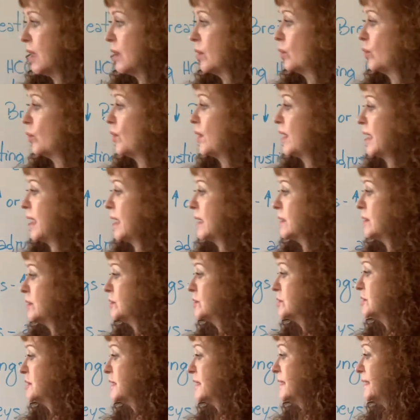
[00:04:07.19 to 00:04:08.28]
We are
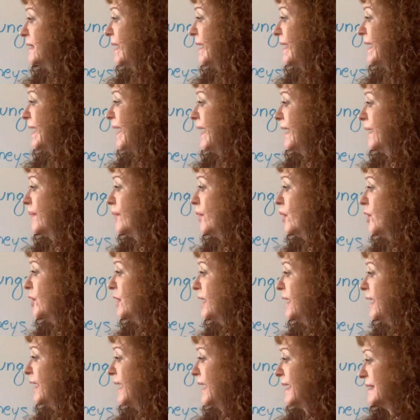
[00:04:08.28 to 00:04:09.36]
using the
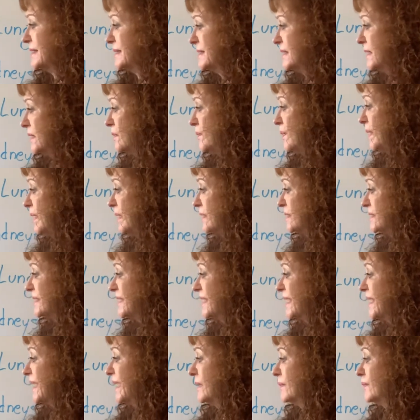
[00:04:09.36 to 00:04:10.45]
carbonic acid, because the
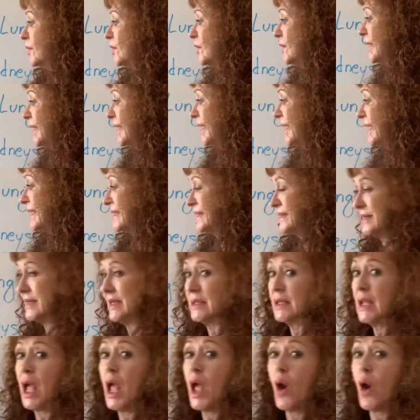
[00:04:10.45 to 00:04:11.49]
carbonic acid,